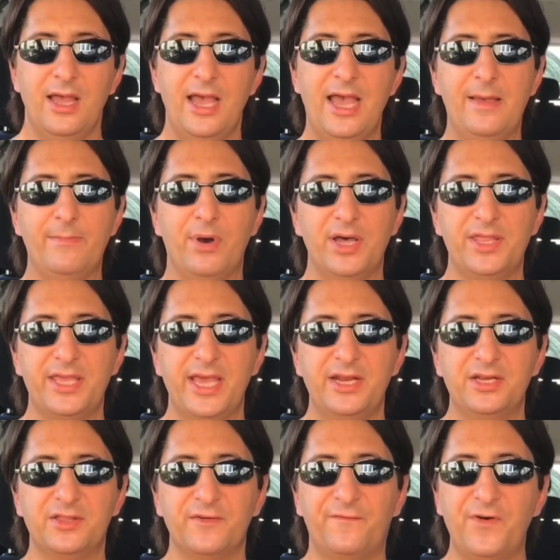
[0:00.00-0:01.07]
And by the
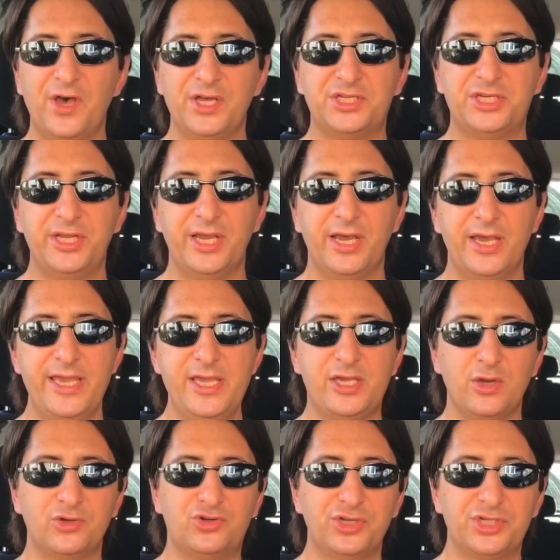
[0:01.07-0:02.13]
end of the first year,
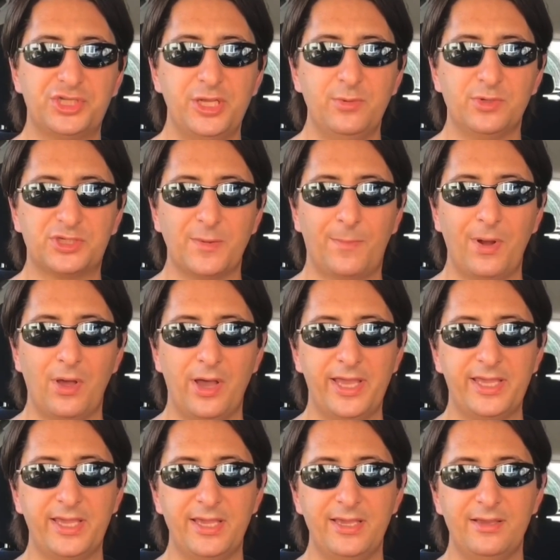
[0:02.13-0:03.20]
Ecotricity was
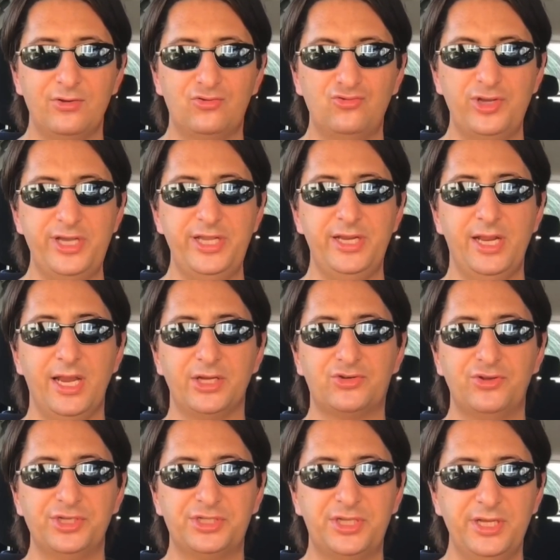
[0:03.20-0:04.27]
supplying green
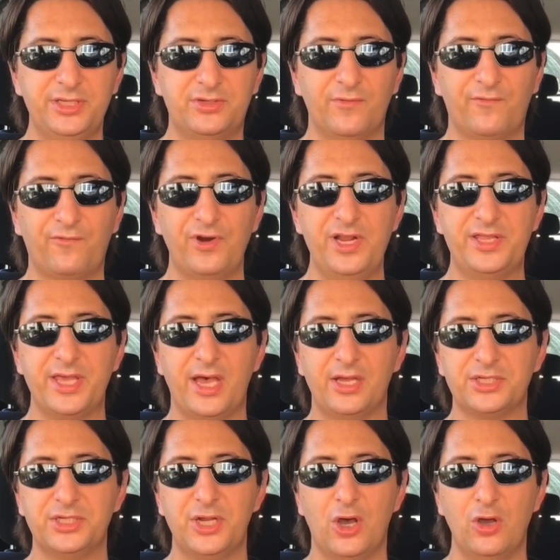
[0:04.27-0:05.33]
electricity to three
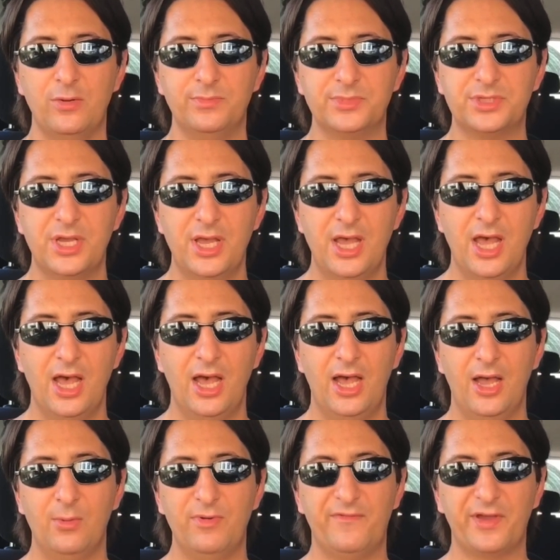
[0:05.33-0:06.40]
thousand homes,
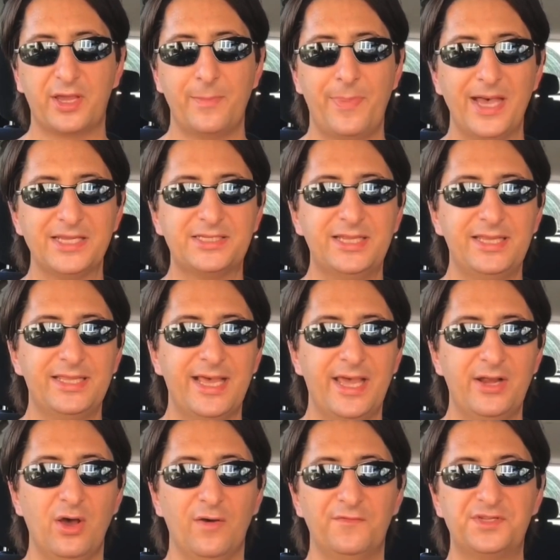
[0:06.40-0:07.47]
Uh, with a capacity
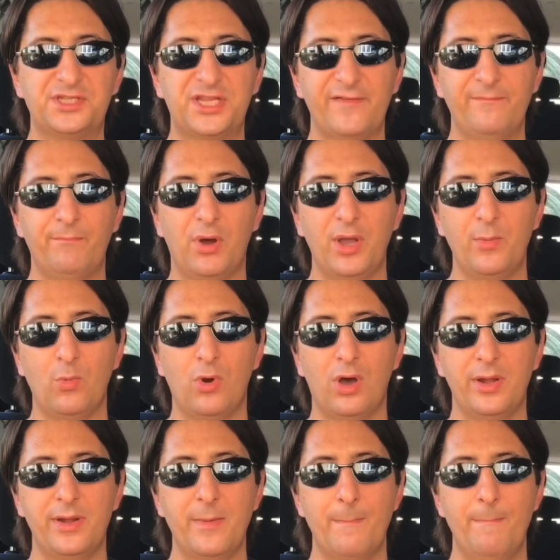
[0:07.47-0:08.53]
then of seven point
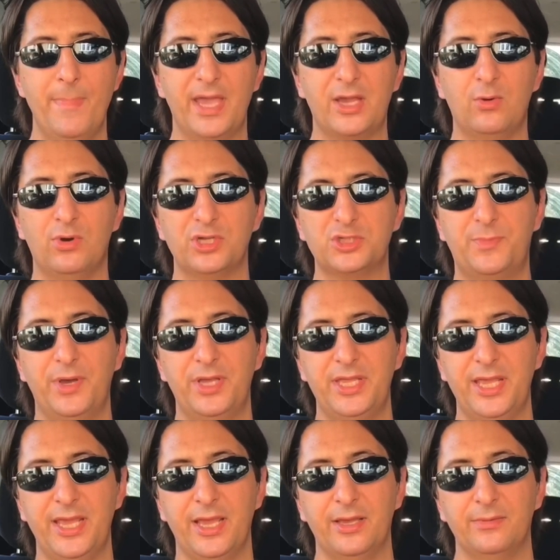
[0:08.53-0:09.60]
one megawatts per
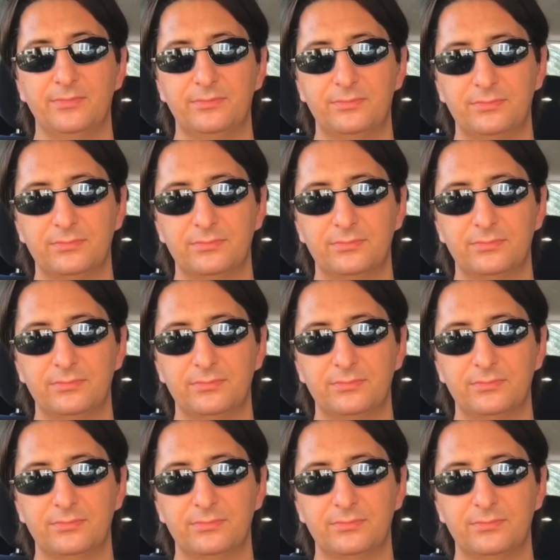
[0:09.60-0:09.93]
year.